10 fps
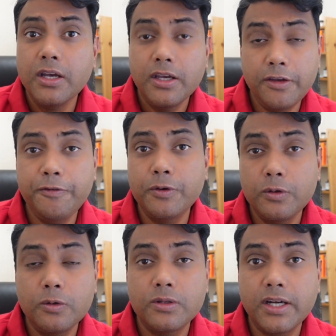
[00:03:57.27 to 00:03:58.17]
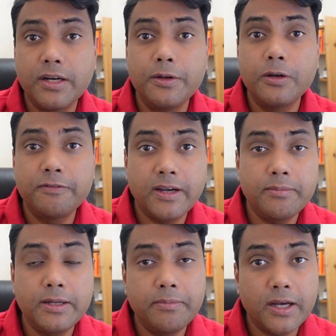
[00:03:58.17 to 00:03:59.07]
if you know that your
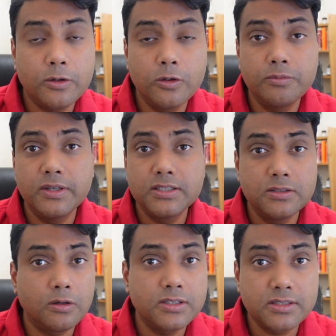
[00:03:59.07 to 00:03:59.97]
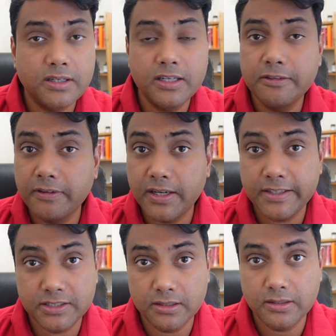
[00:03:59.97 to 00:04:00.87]
family back home is not struggling
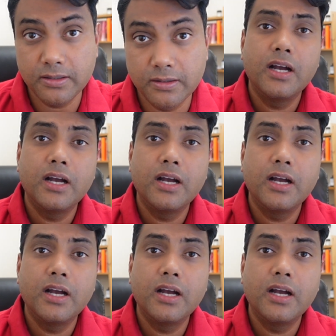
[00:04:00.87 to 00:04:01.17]
financially.